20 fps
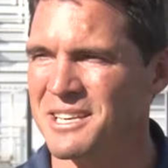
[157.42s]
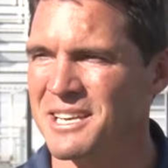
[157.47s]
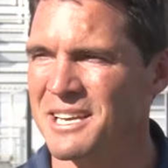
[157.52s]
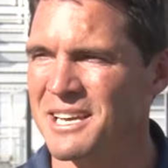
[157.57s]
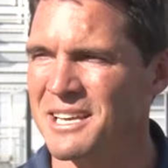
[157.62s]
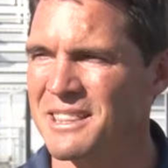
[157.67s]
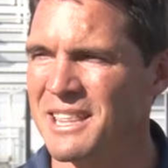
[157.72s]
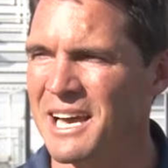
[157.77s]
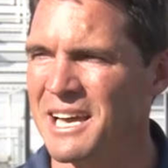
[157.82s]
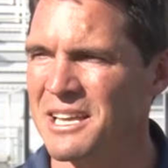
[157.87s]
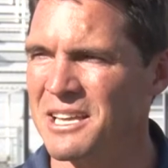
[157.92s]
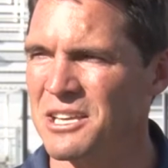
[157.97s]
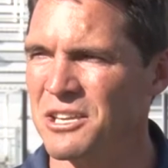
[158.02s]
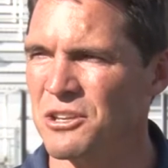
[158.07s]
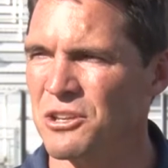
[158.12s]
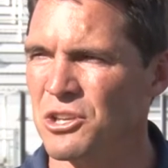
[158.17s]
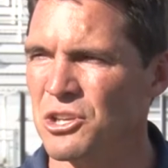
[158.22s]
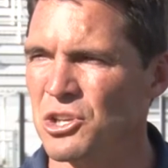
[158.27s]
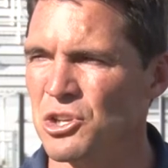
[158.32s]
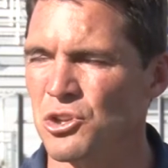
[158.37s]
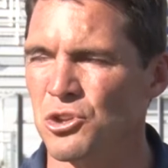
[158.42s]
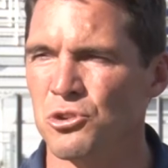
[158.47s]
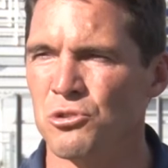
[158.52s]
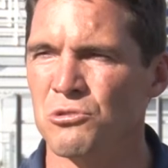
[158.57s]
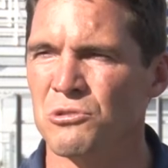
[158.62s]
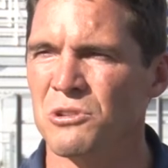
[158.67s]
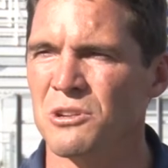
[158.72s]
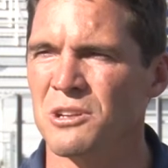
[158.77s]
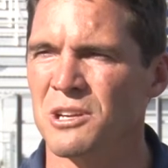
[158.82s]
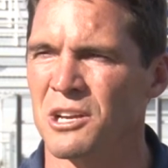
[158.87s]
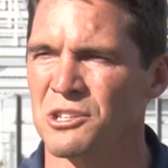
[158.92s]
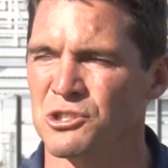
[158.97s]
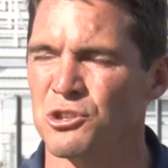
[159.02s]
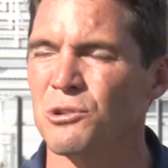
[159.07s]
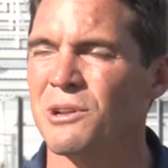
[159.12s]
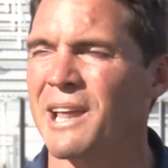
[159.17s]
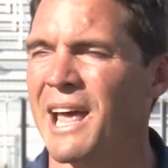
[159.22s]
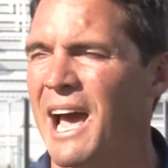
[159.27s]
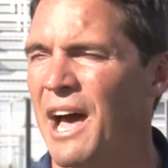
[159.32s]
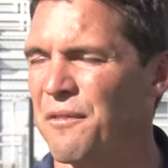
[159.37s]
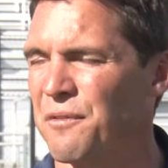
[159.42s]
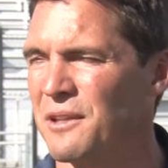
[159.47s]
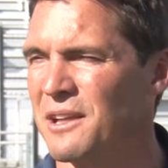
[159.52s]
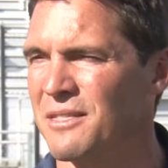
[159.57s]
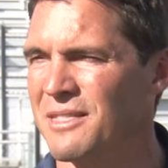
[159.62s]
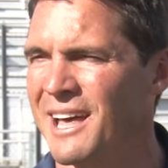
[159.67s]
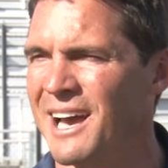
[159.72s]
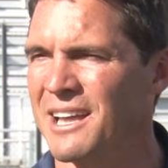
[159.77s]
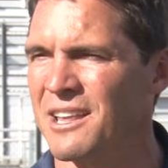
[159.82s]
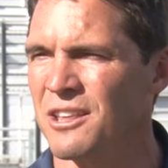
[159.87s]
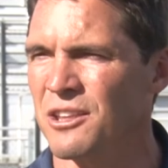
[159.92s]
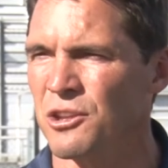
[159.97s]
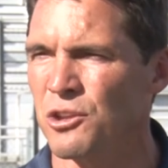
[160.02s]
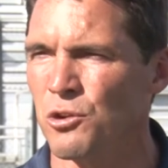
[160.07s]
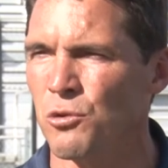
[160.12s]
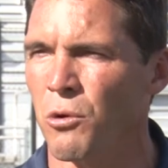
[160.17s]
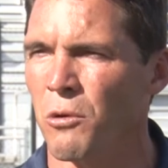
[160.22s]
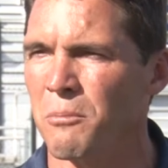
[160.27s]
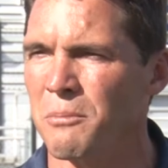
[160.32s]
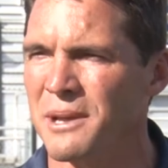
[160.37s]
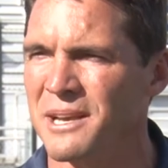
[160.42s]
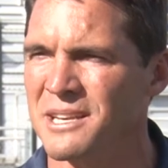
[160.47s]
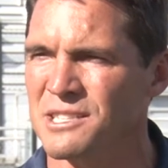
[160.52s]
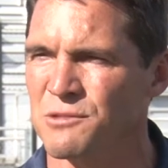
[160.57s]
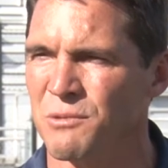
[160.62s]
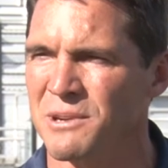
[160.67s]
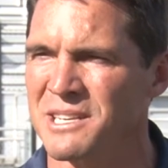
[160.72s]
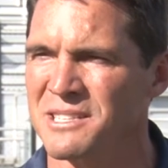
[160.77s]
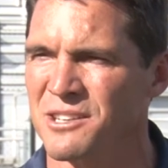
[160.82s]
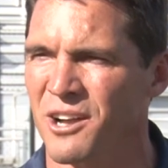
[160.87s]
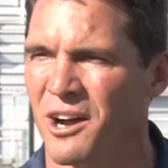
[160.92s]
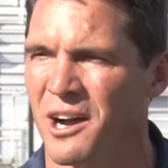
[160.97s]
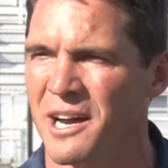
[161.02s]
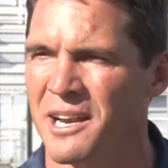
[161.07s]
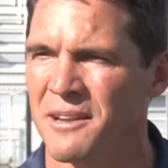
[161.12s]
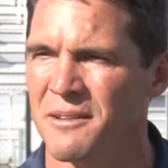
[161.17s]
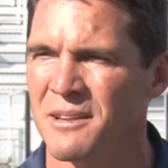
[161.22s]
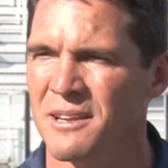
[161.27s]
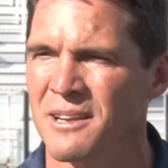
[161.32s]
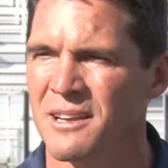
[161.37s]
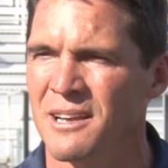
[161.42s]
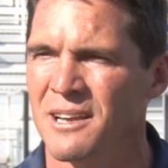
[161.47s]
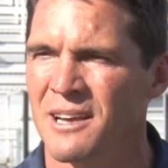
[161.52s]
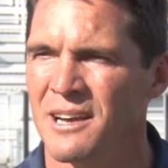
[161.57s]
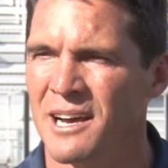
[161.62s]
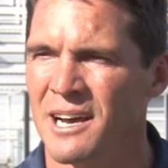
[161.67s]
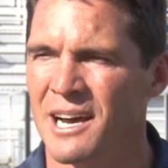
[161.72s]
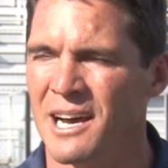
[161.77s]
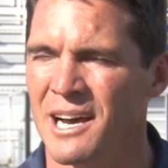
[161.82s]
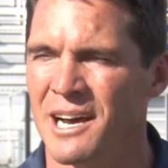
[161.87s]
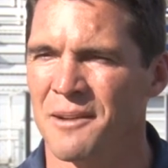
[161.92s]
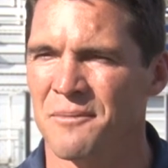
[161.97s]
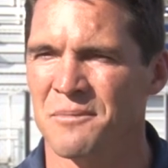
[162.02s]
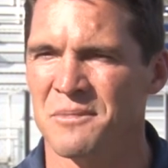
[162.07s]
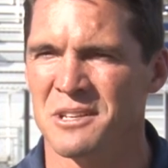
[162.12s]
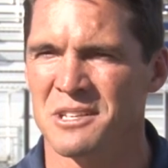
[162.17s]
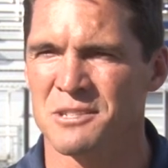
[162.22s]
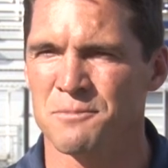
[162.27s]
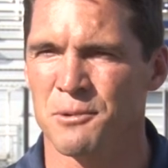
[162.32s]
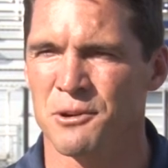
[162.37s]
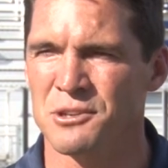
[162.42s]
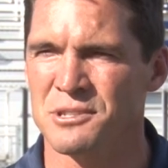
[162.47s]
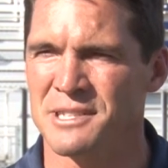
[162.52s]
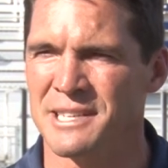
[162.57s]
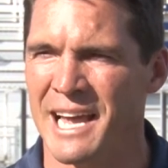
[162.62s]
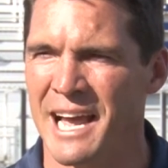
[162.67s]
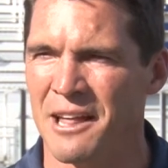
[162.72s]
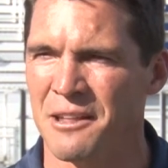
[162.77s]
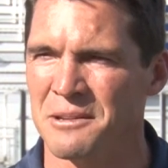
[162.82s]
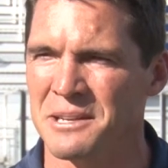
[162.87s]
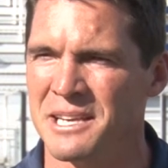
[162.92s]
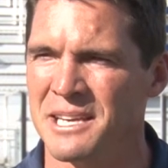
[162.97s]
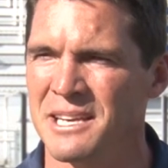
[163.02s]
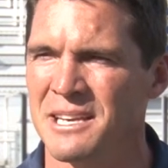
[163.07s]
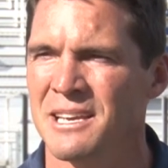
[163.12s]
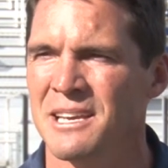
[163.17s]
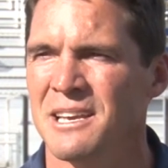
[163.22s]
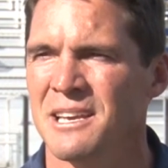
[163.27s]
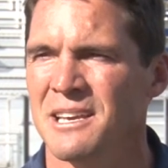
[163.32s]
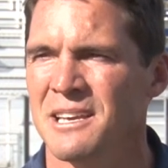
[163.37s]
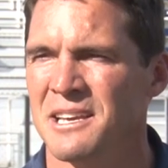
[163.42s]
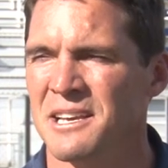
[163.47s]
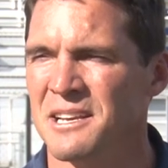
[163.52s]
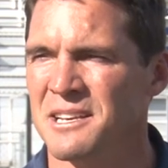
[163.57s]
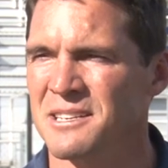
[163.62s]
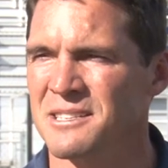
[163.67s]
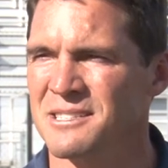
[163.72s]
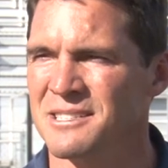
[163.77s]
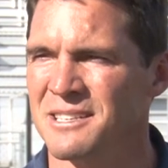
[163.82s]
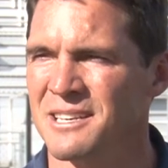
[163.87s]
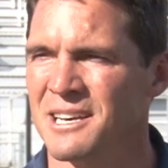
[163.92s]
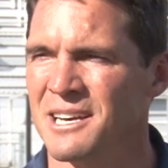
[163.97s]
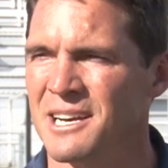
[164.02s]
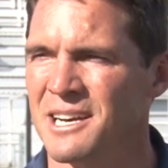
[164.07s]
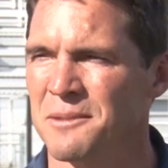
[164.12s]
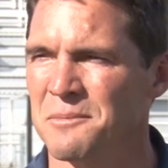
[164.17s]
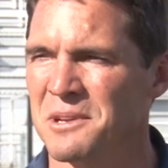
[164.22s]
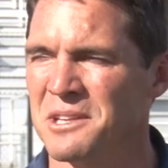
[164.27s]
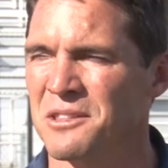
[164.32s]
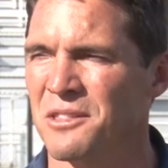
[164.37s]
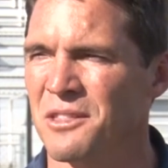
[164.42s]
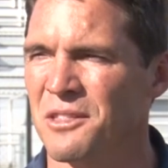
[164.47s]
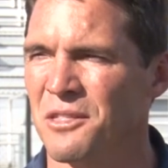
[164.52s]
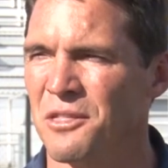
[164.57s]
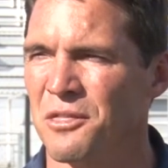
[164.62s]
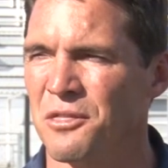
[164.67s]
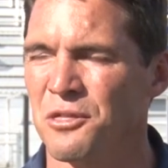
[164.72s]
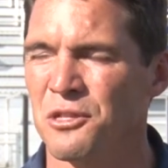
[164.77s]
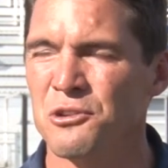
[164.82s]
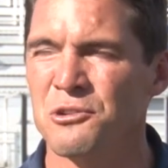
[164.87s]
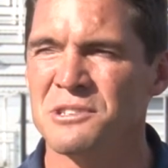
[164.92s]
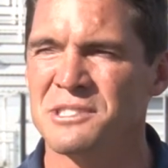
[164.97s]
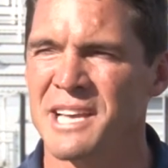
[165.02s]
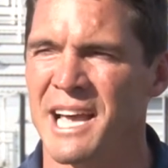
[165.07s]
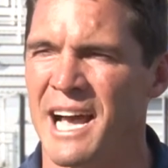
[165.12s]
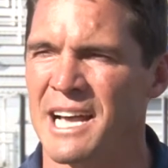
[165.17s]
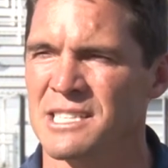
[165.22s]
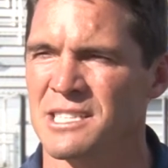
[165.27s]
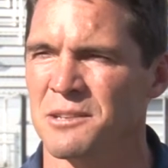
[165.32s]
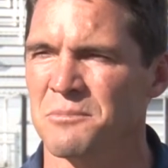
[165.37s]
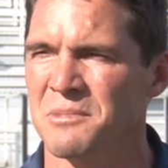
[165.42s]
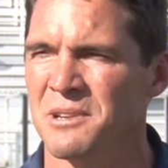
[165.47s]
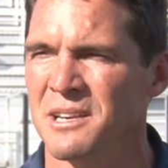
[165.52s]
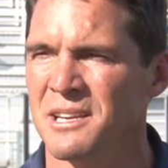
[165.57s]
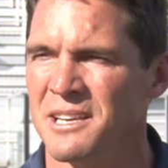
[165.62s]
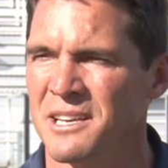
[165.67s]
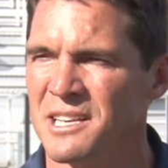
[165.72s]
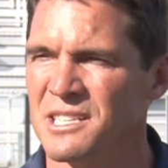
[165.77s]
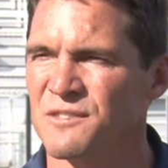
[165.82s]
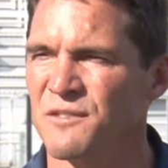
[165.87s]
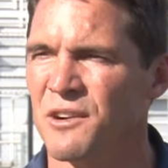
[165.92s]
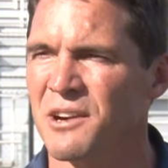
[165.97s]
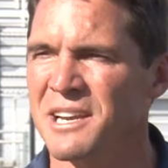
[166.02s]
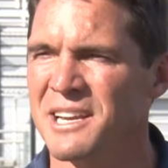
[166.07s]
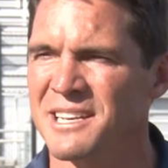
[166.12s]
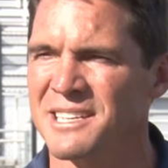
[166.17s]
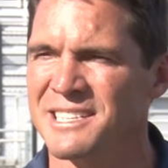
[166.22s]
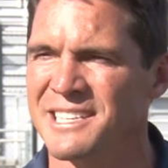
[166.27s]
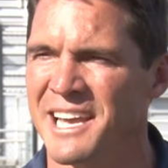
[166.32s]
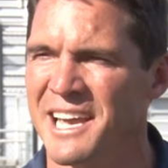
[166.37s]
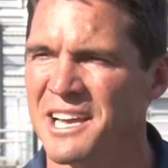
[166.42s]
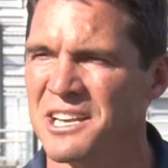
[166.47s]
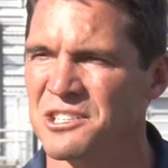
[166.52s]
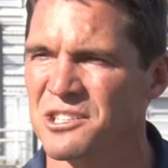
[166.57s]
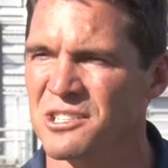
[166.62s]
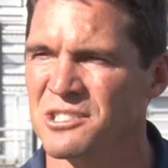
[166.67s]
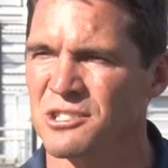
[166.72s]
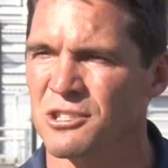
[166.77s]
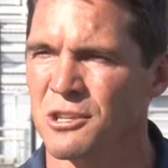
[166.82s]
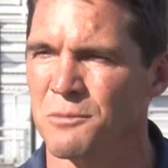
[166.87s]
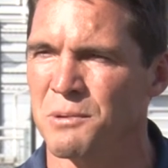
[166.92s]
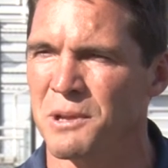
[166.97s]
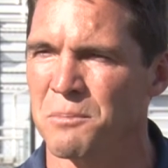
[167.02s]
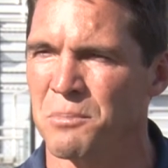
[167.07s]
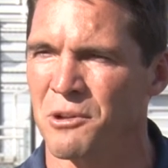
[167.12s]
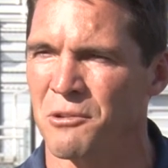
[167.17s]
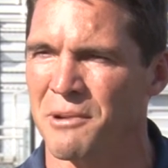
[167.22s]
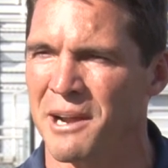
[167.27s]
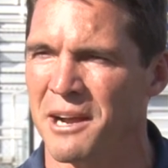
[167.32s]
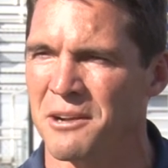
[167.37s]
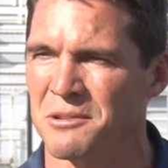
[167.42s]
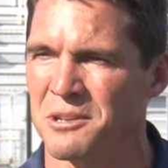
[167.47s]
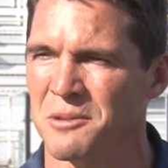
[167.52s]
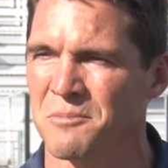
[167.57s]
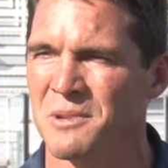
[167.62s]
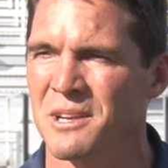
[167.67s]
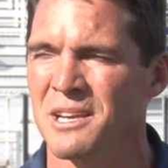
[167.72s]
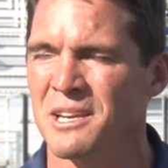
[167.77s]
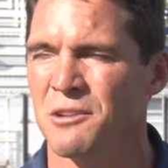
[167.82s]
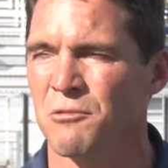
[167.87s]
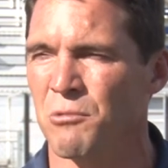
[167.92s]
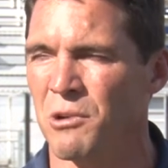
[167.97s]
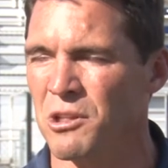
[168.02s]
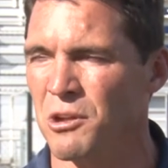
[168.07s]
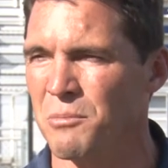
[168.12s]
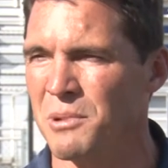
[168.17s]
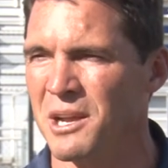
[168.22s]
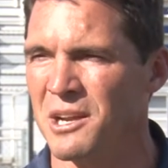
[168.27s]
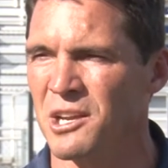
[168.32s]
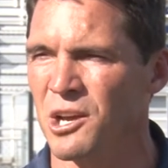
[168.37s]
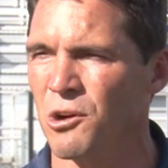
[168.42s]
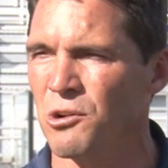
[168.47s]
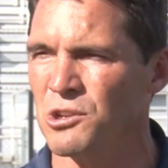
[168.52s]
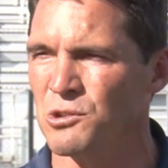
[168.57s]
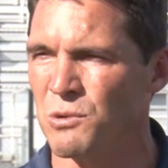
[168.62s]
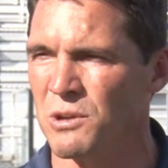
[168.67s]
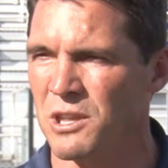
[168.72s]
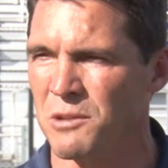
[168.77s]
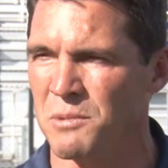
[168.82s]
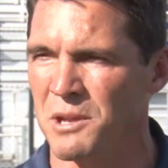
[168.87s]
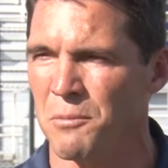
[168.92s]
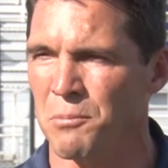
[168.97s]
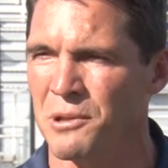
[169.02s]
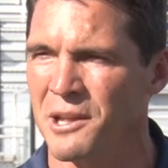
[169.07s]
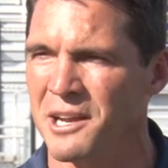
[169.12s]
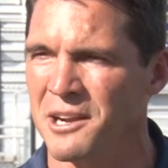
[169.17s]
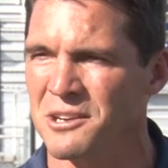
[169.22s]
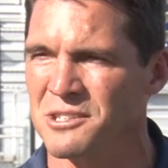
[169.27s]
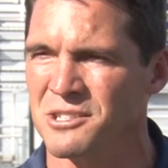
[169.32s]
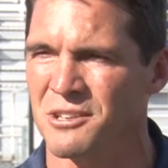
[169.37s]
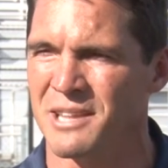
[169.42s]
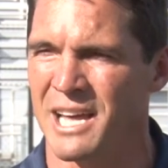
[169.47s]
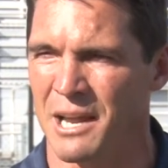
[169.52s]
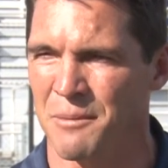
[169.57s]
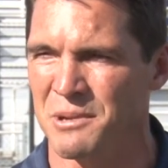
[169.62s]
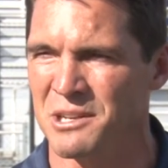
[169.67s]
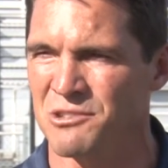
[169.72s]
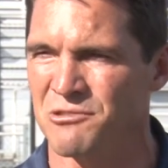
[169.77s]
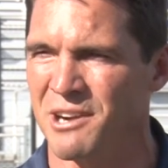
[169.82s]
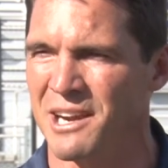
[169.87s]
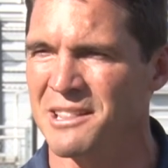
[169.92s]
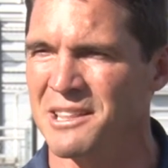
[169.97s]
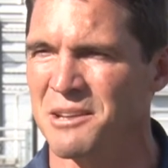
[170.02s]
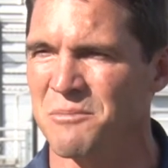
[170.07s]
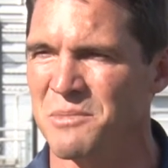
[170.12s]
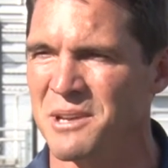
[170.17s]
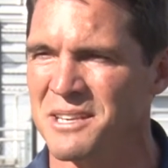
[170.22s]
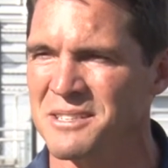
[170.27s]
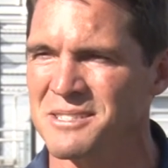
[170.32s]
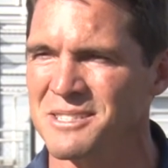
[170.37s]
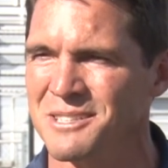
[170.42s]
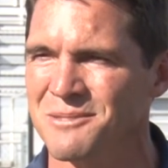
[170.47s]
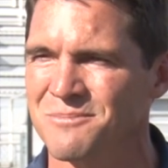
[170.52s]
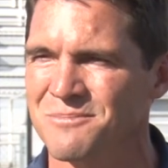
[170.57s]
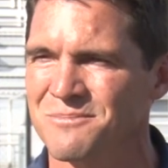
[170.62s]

kid that you, a student athlete that you will miss when he's gone. Um, his personality, his um, and enthusiasm is very contagious to the people around him, whether it be a coach, whether it be a player. So that'll be greatly missed.